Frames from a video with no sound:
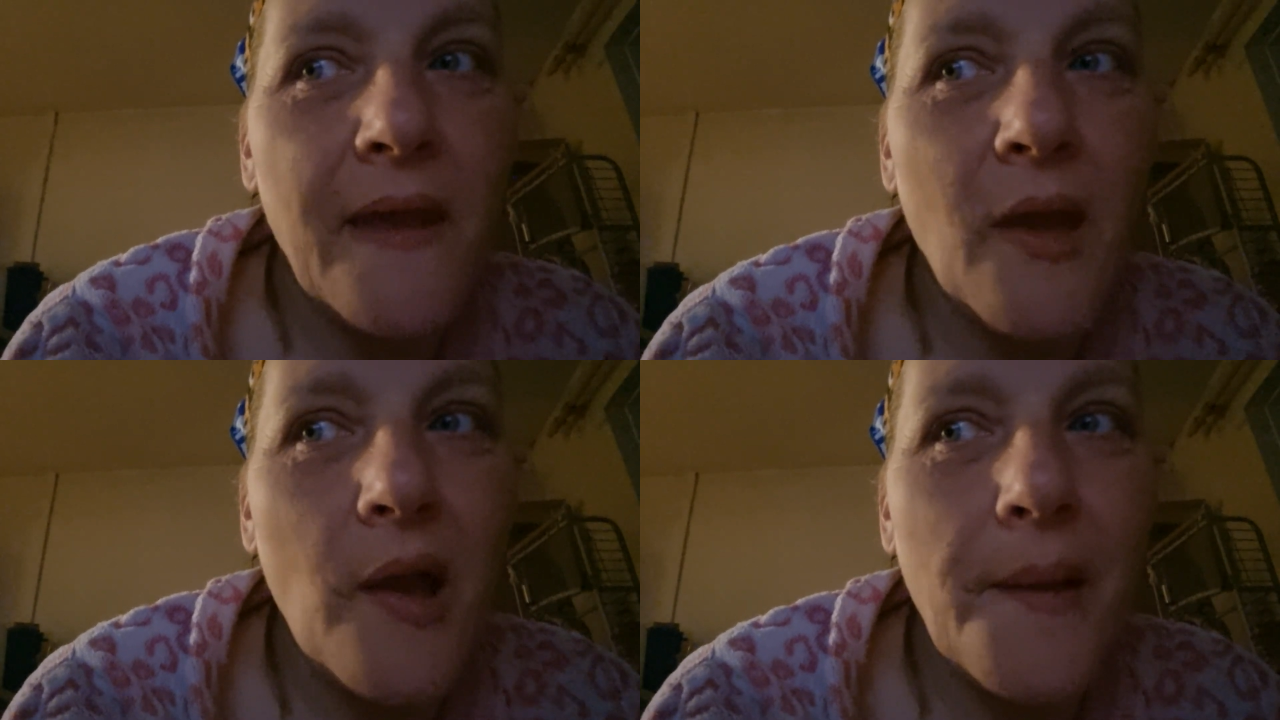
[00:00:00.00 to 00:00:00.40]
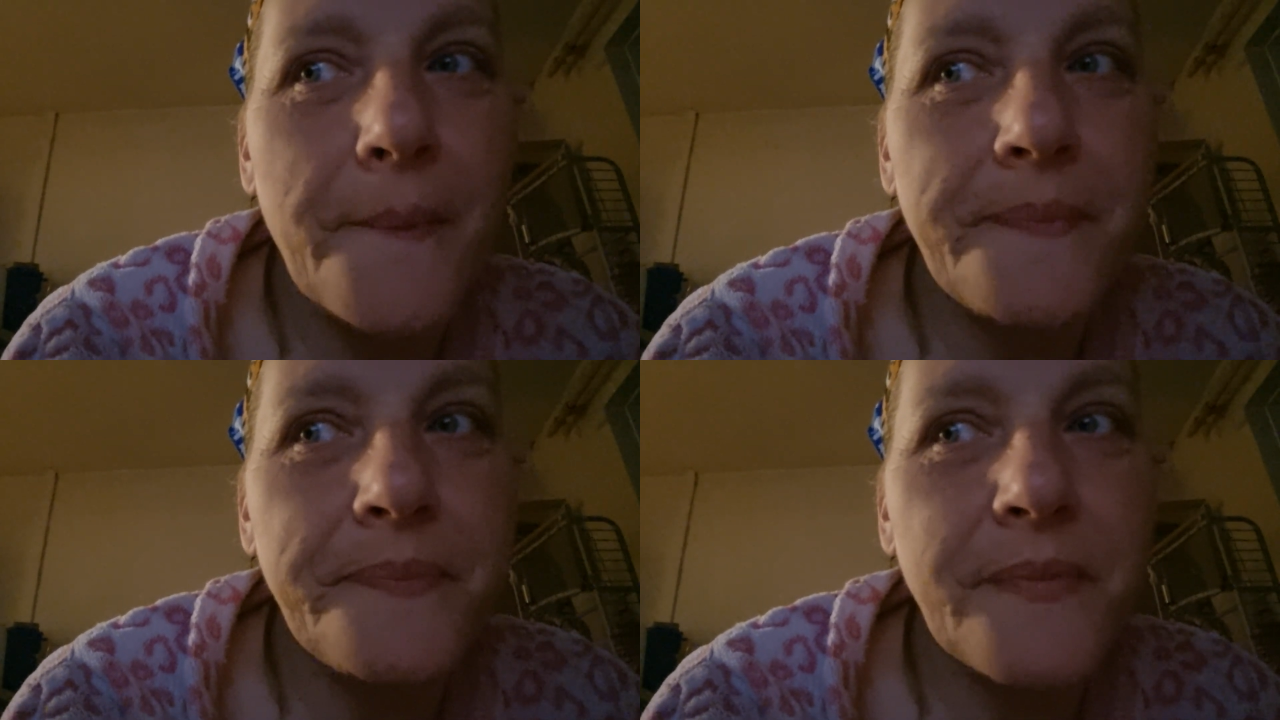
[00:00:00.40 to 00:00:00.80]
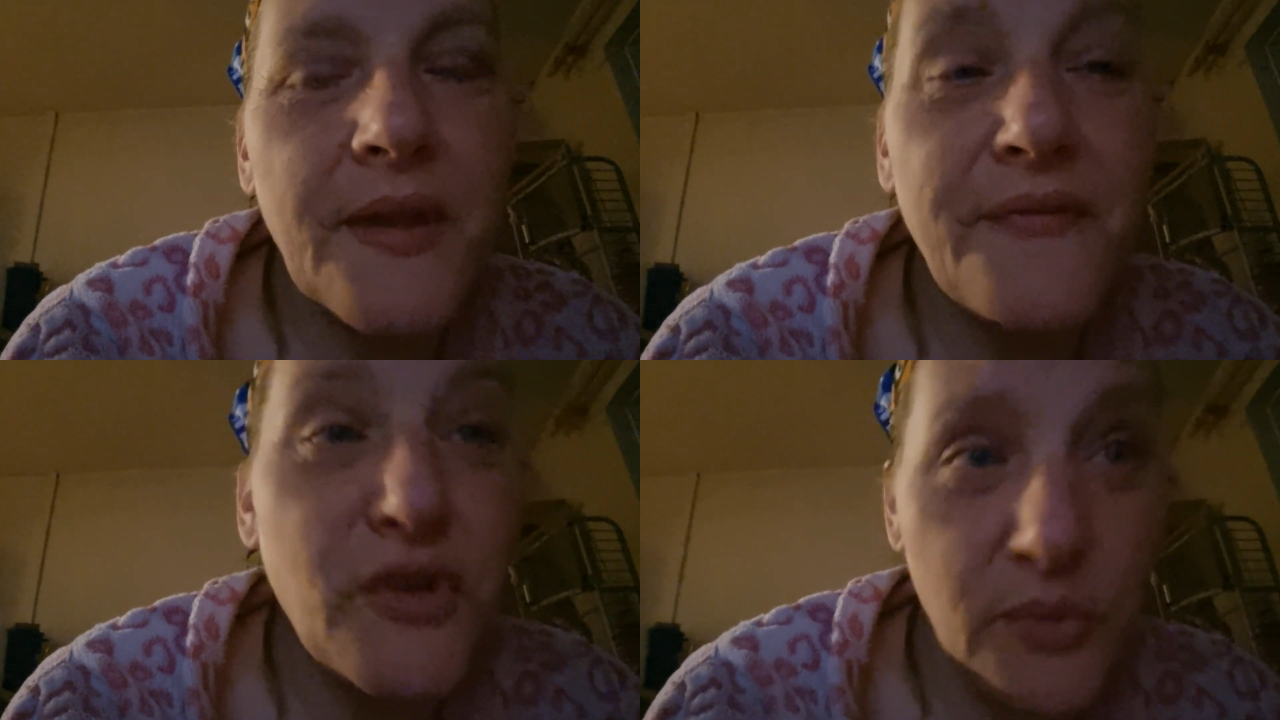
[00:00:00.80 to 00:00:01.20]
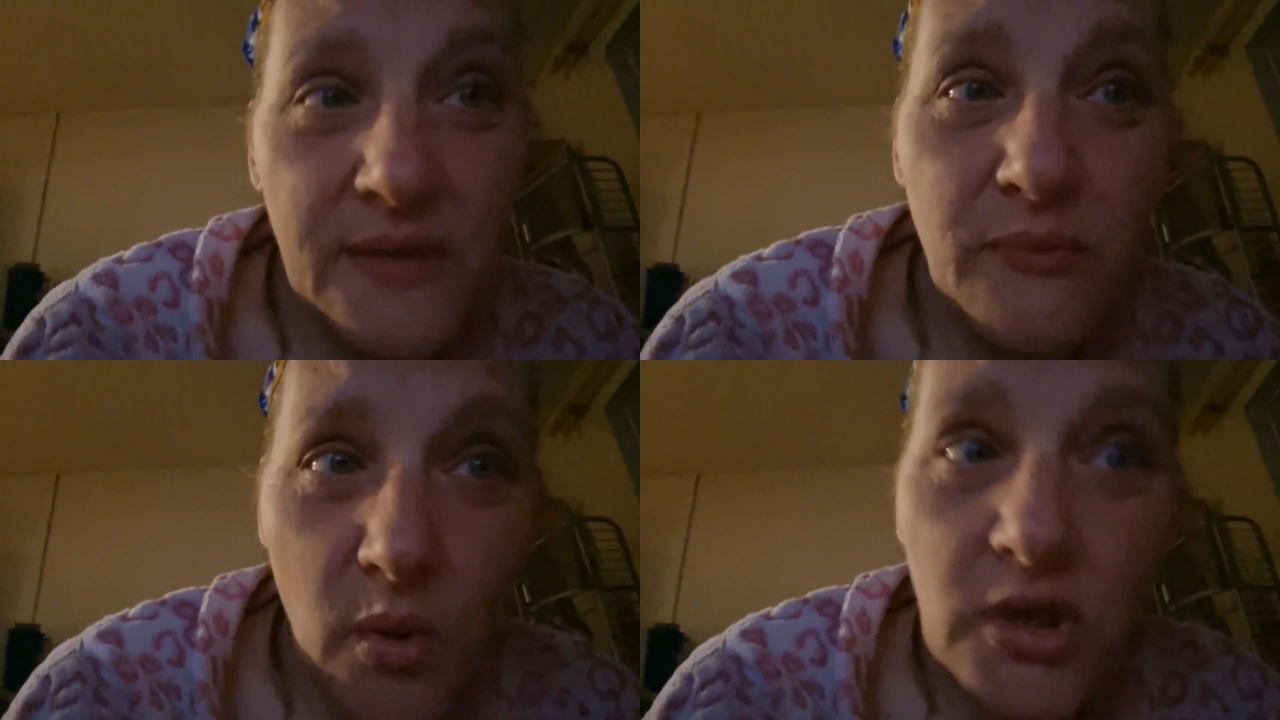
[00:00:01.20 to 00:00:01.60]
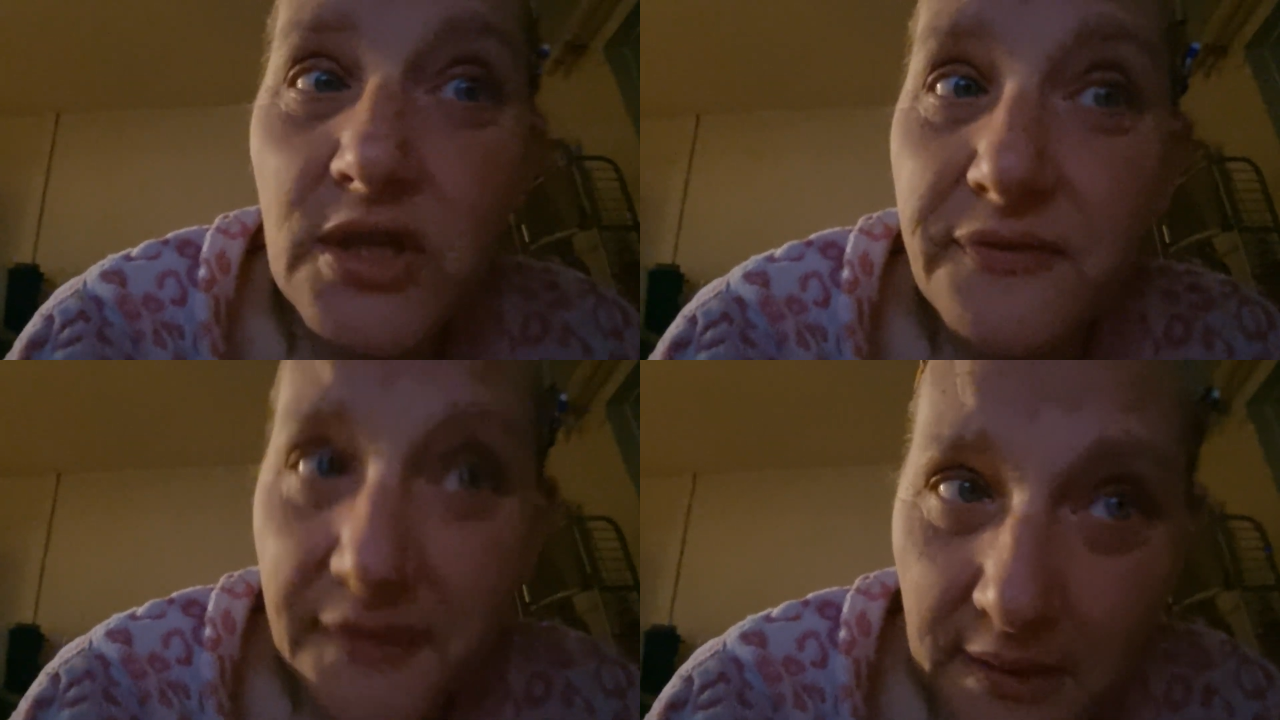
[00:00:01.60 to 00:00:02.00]
If you even
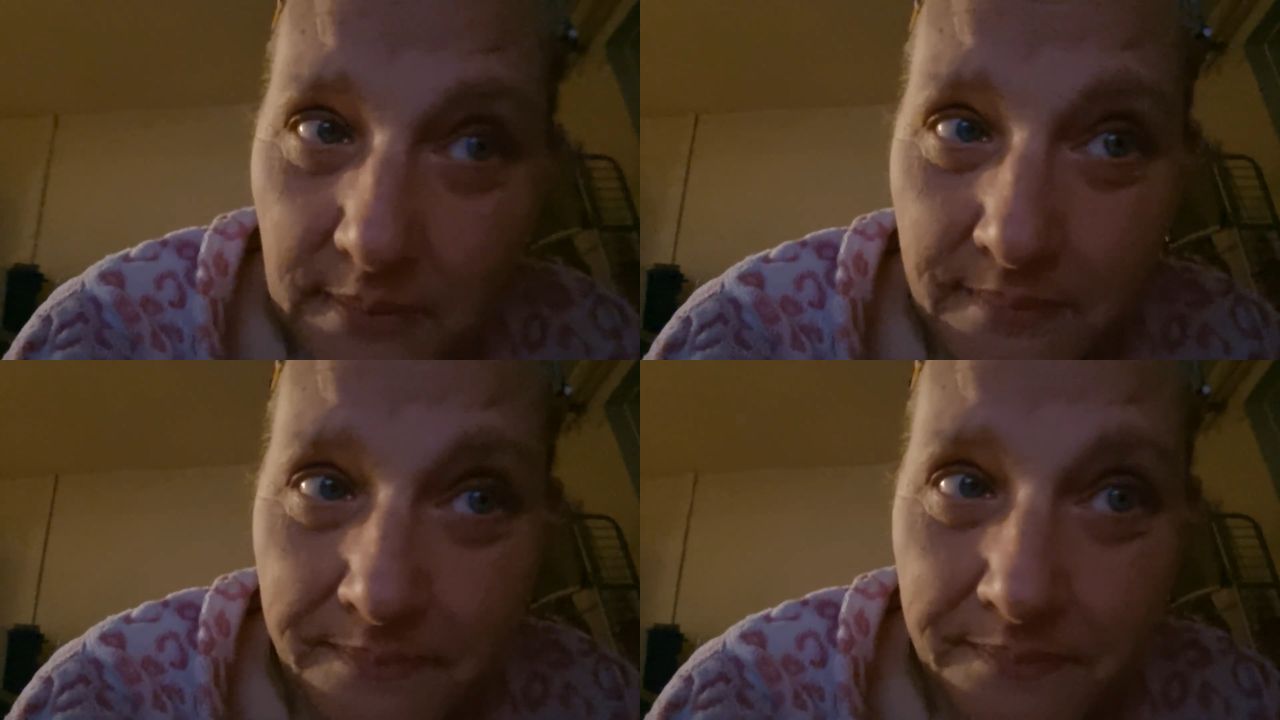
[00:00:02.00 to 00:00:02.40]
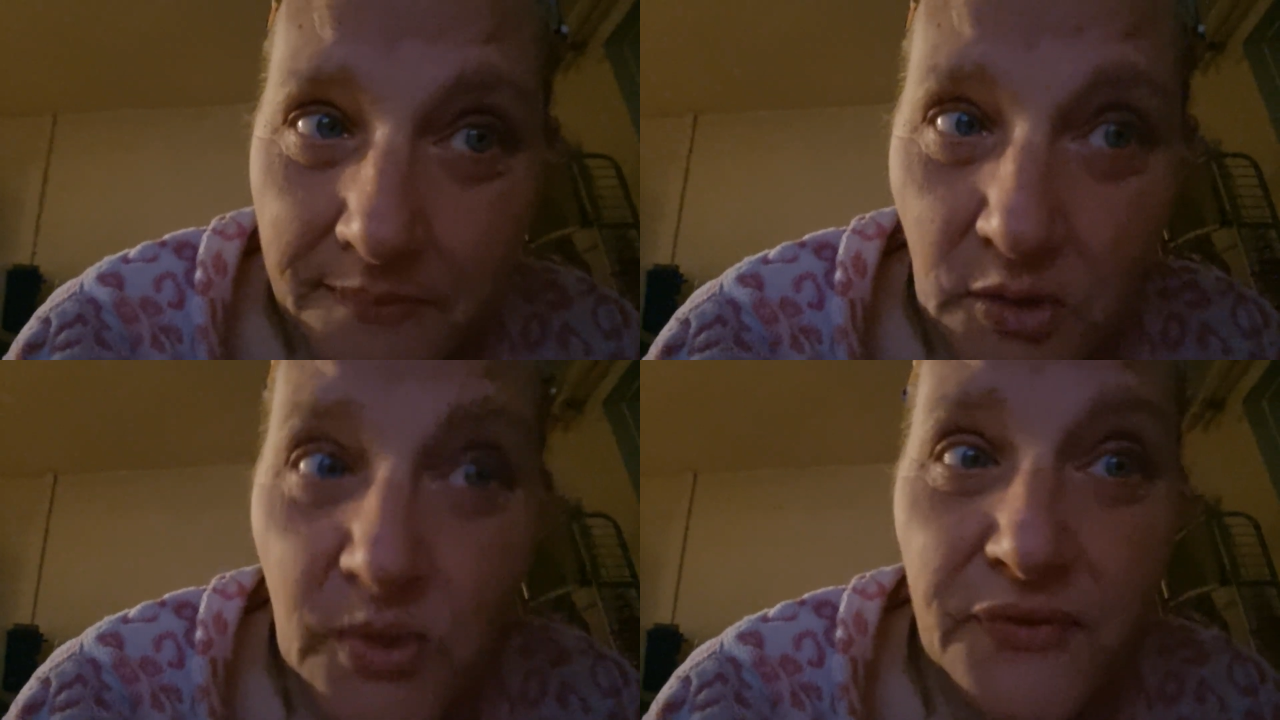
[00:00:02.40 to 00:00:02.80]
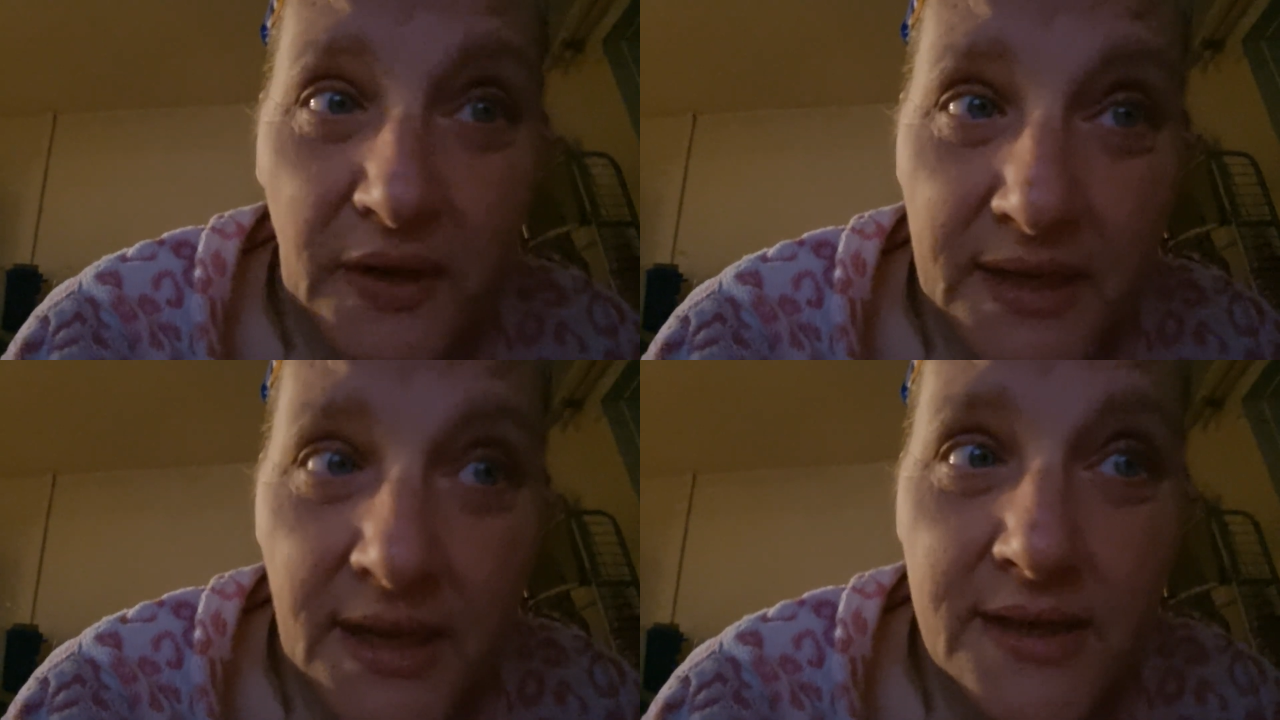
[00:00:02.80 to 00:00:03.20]
watched the film, you would fucking